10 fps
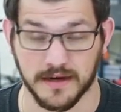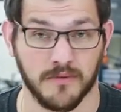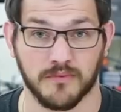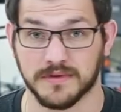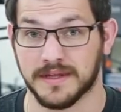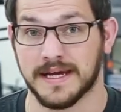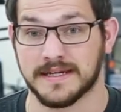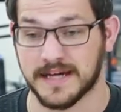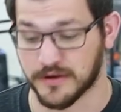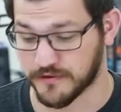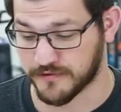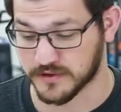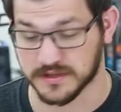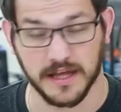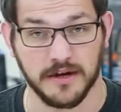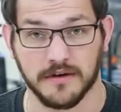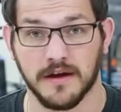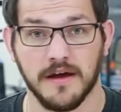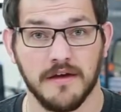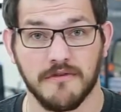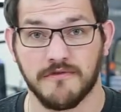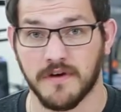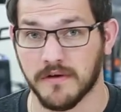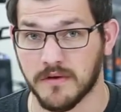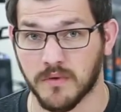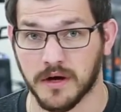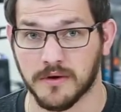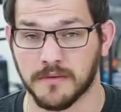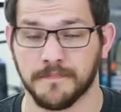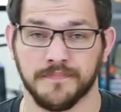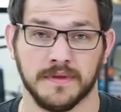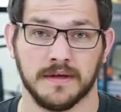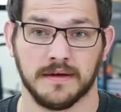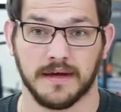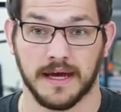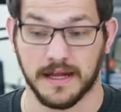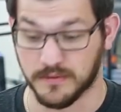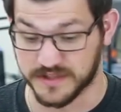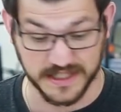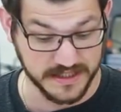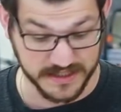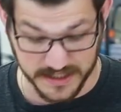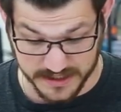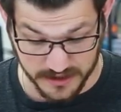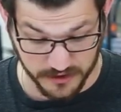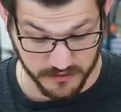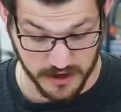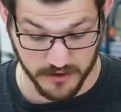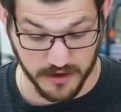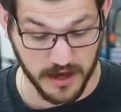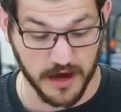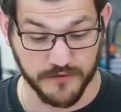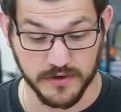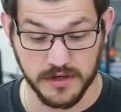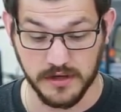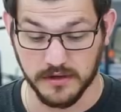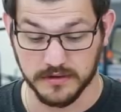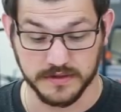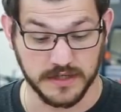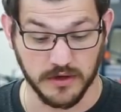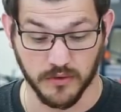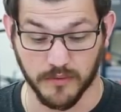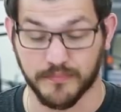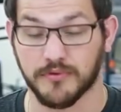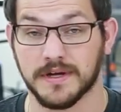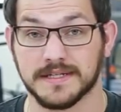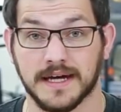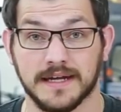It laid down the first layer very well, and it was consistent throughout every single print.